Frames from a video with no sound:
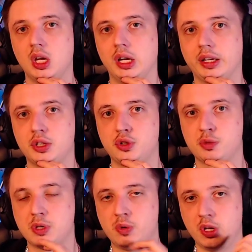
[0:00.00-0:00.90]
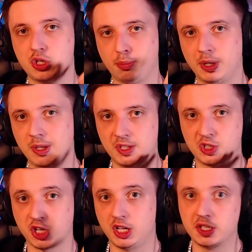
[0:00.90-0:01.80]
I can choose between Japanese,
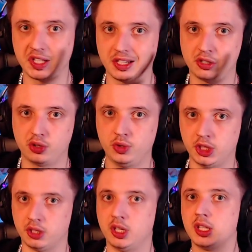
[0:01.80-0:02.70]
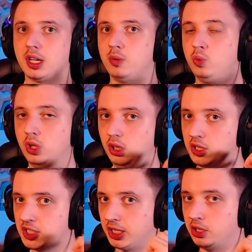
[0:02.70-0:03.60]
Chinese, and Korean, and I will
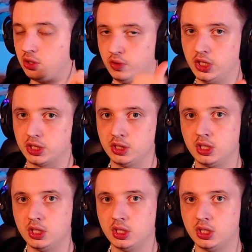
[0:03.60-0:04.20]
study Korean.